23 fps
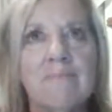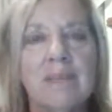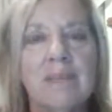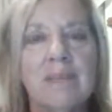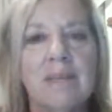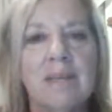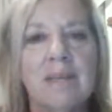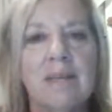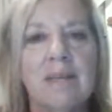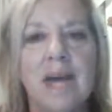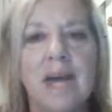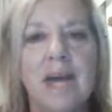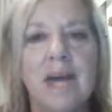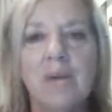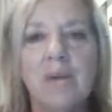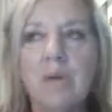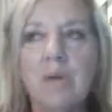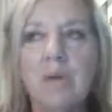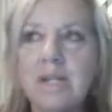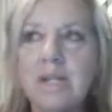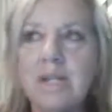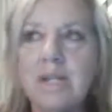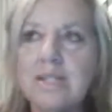how do
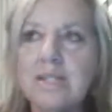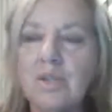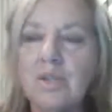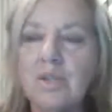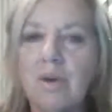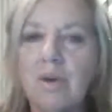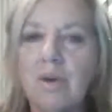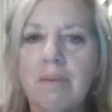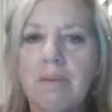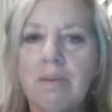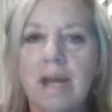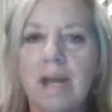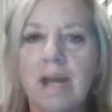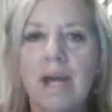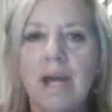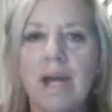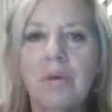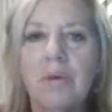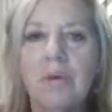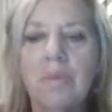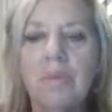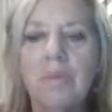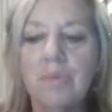I describe it? How
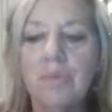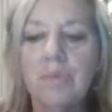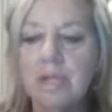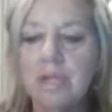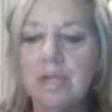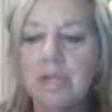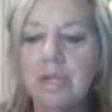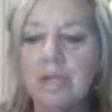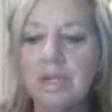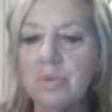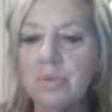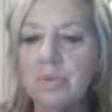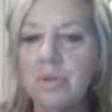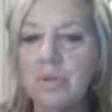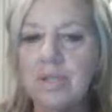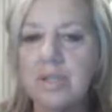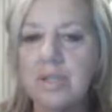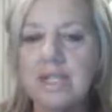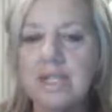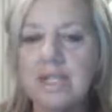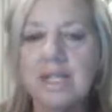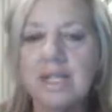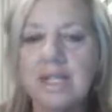do I put into
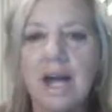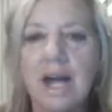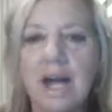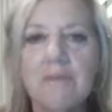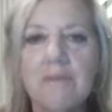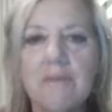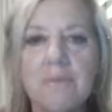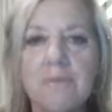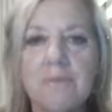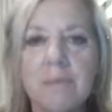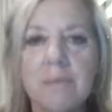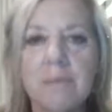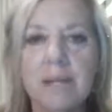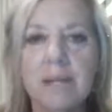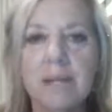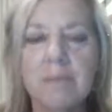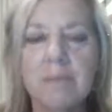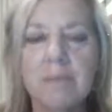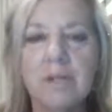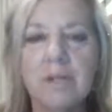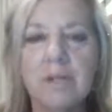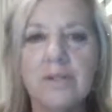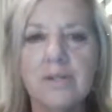words? It's hard for me
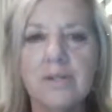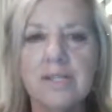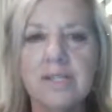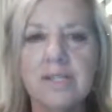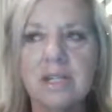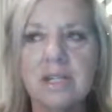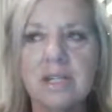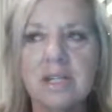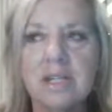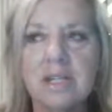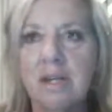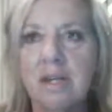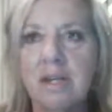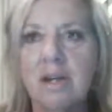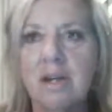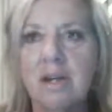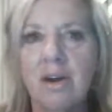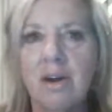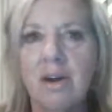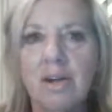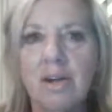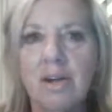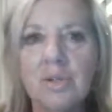because
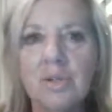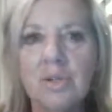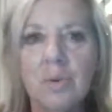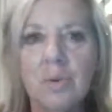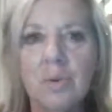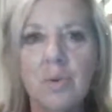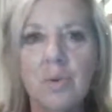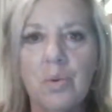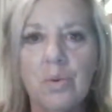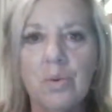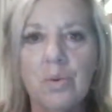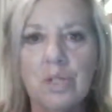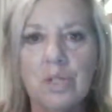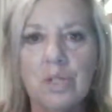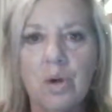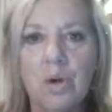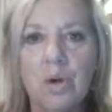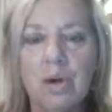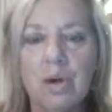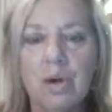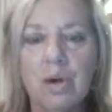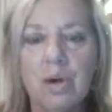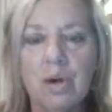I do it all the
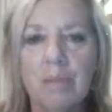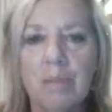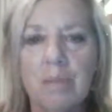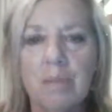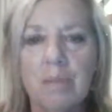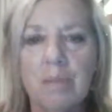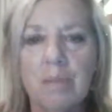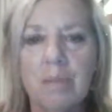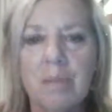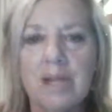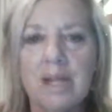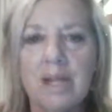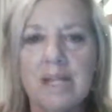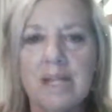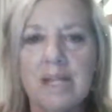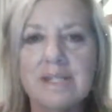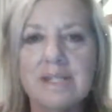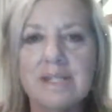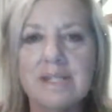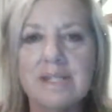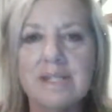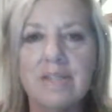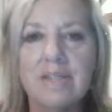time. But I
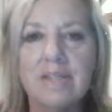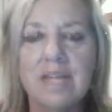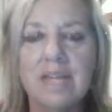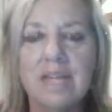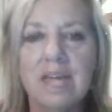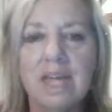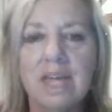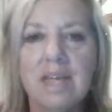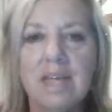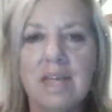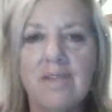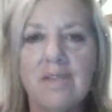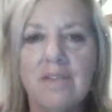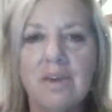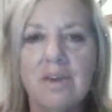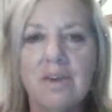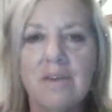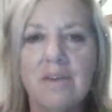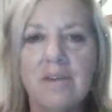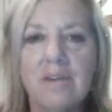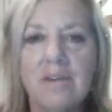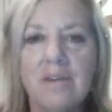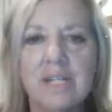guess the key that
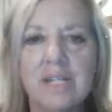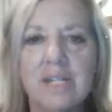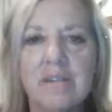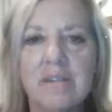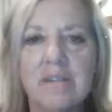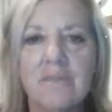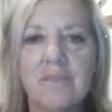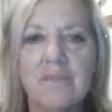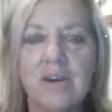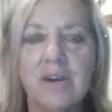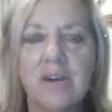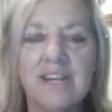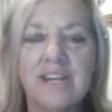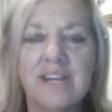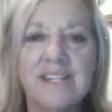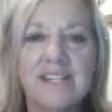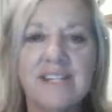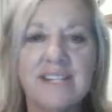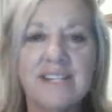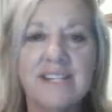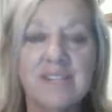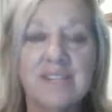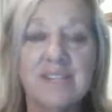I've identified
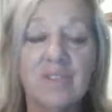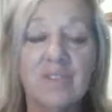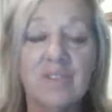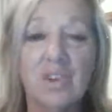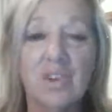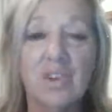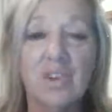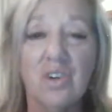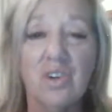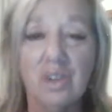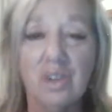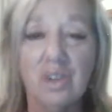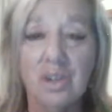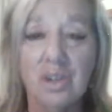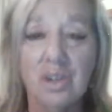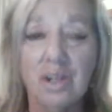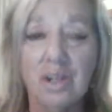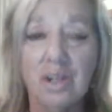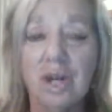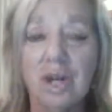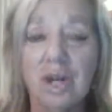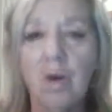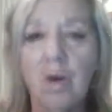is that you've got to learn
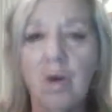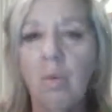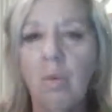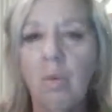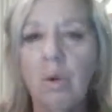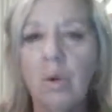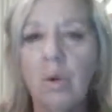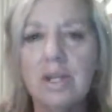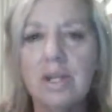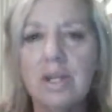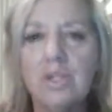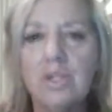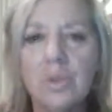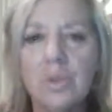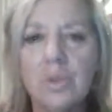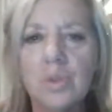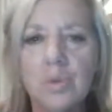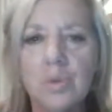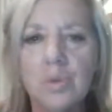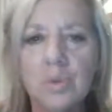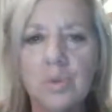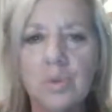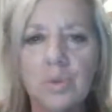what is
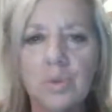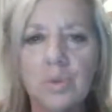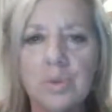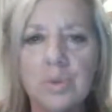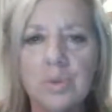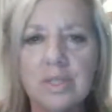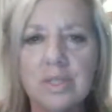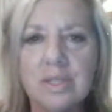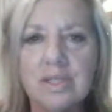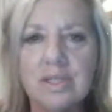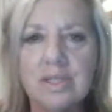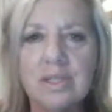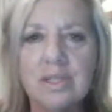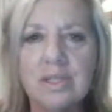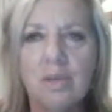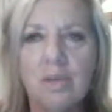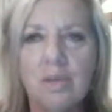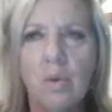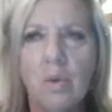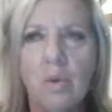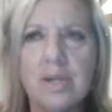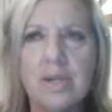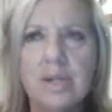your thoughts,
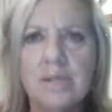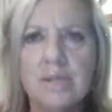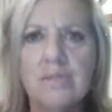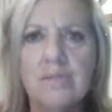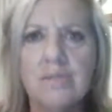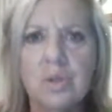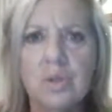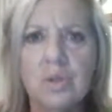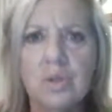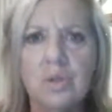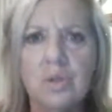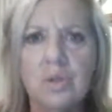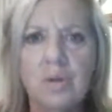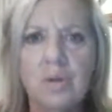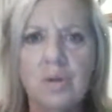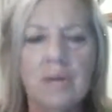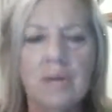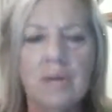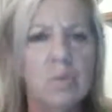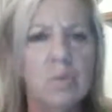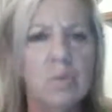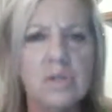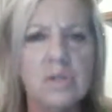what is of you,
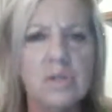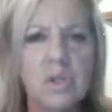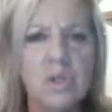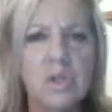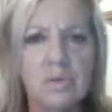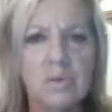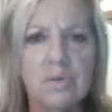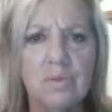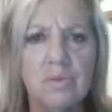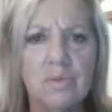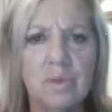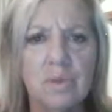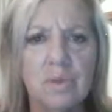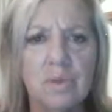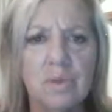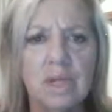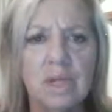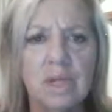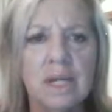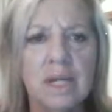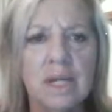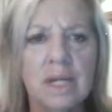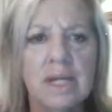and what's not of you.
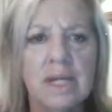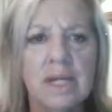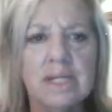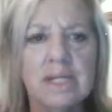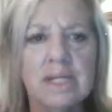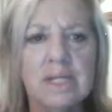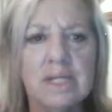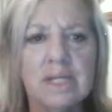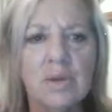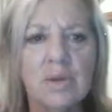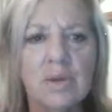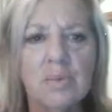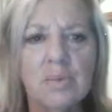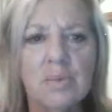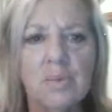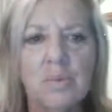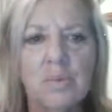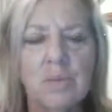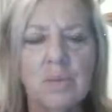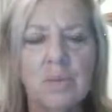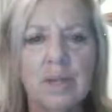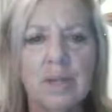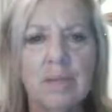So,
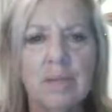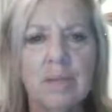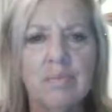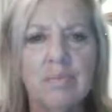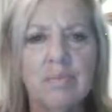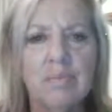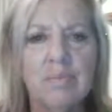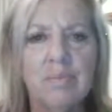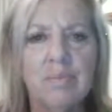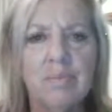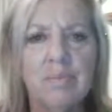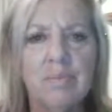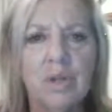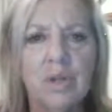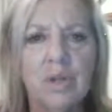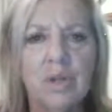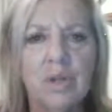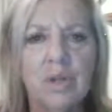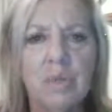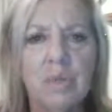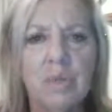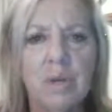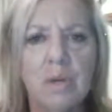
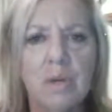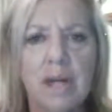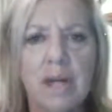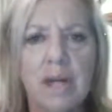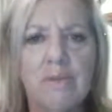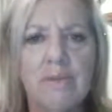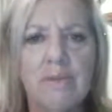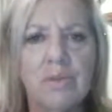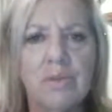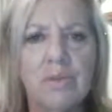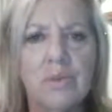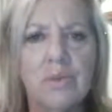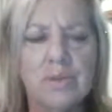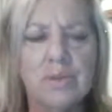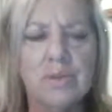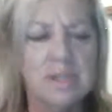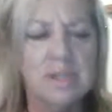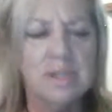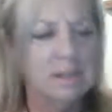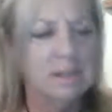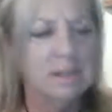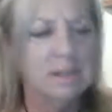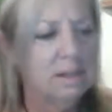you might have
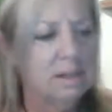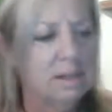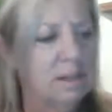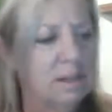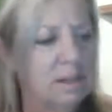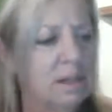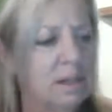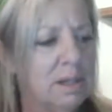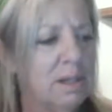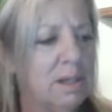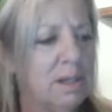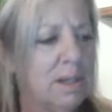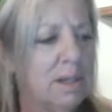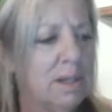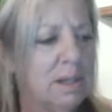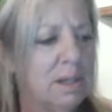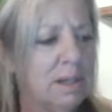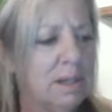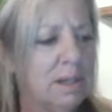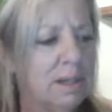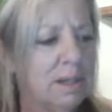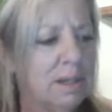thoughts, but